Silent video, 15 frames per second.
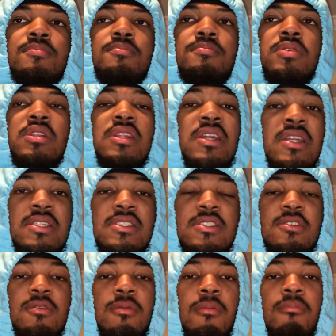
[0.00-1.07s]
police
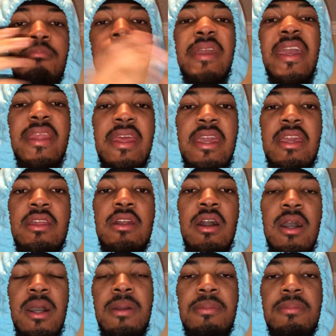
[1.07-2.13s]
beating
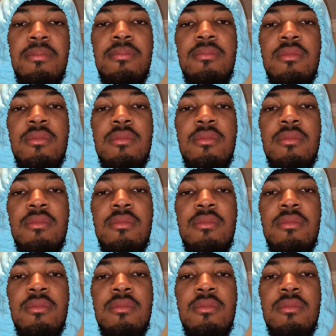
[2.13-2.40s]
up